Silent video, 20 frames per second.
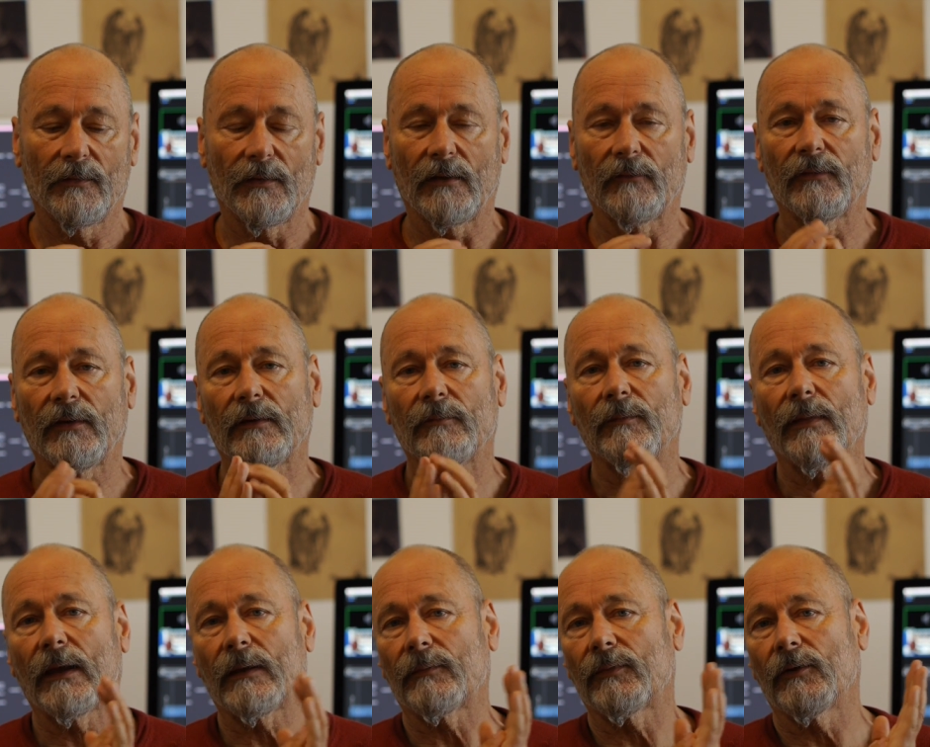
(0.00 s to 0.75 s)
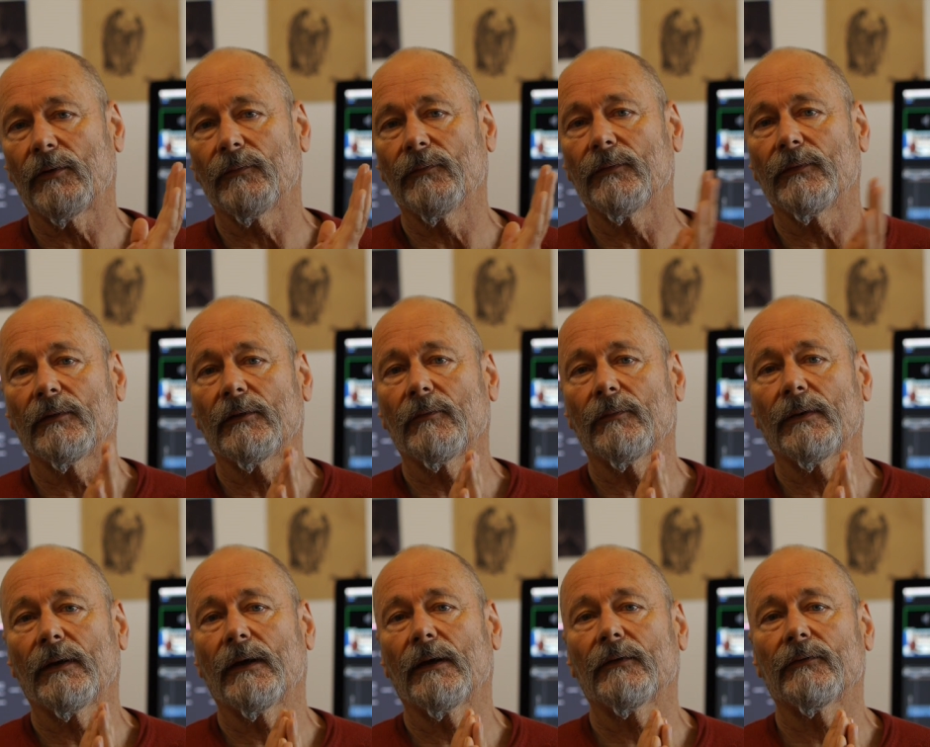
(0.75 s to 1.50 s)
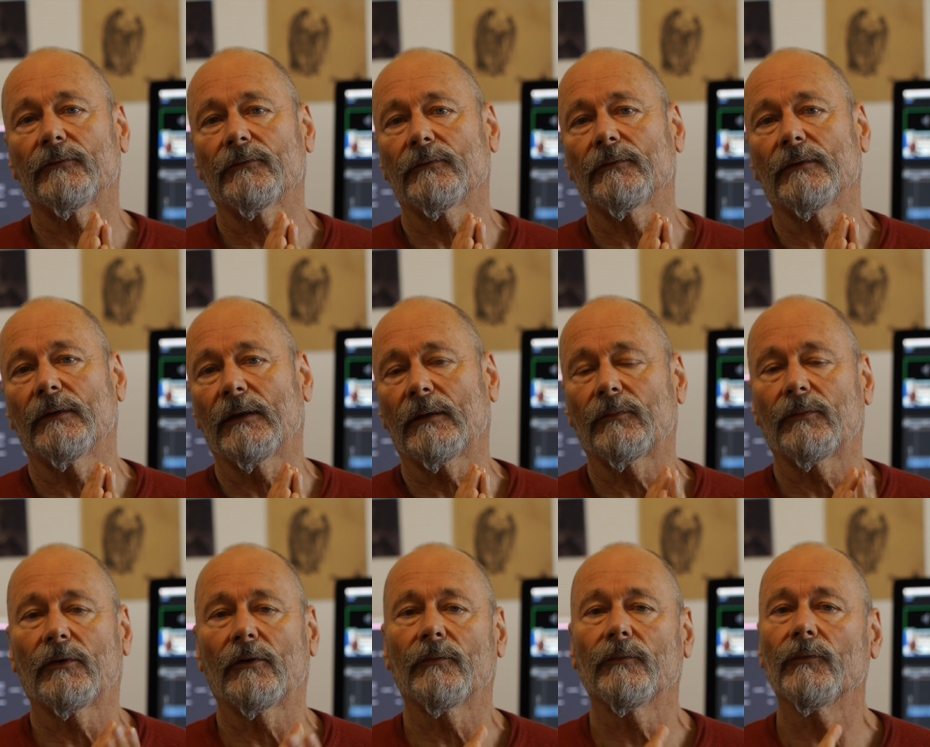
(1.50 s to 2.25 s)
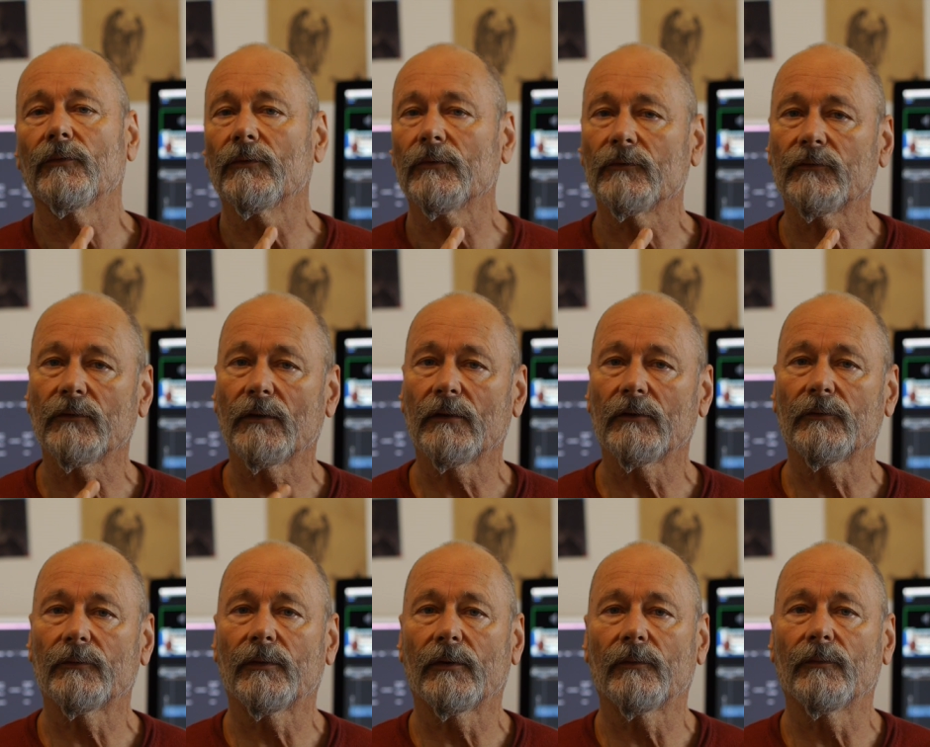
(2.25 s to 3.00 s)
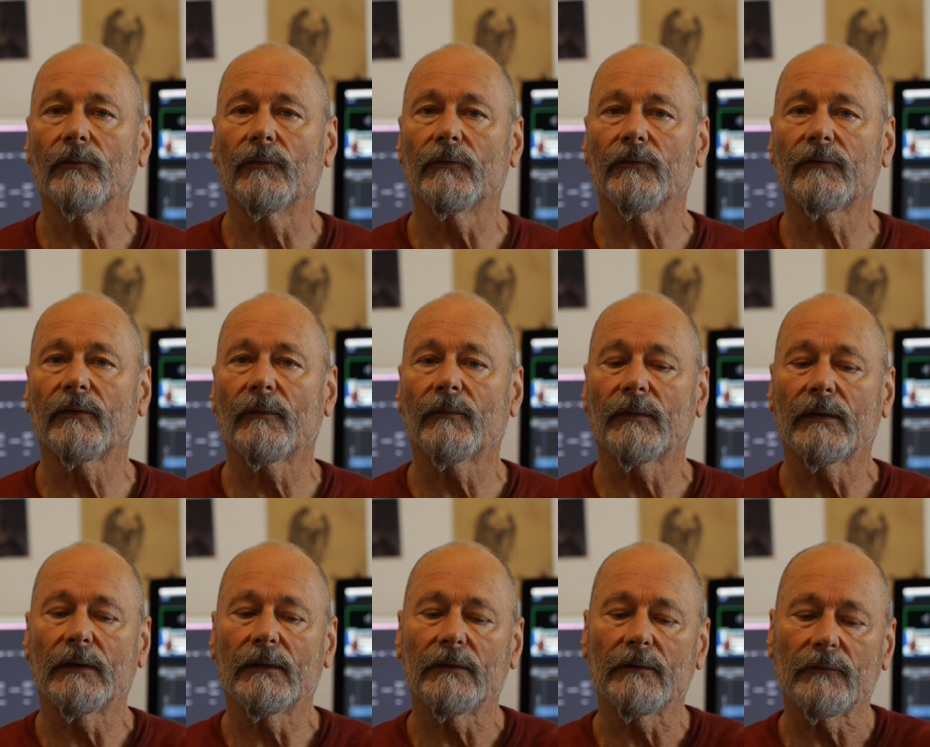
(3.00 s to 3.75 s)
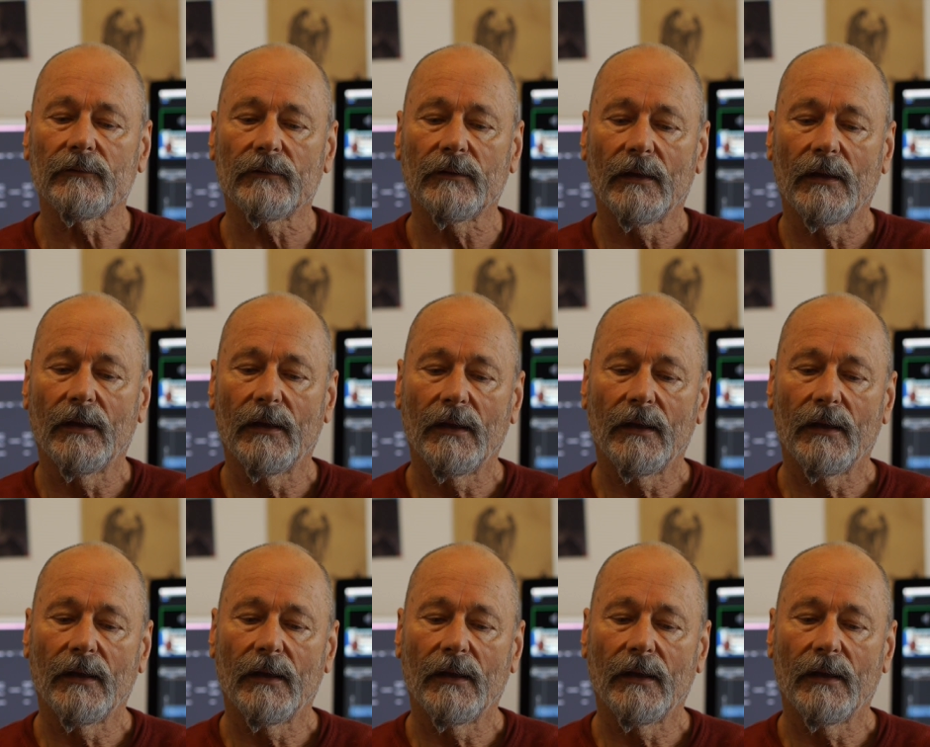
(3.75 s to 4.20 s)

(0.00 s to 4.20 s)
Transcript: they've had back problems in the past, or a neck problem, or a shoulder problem, or something else.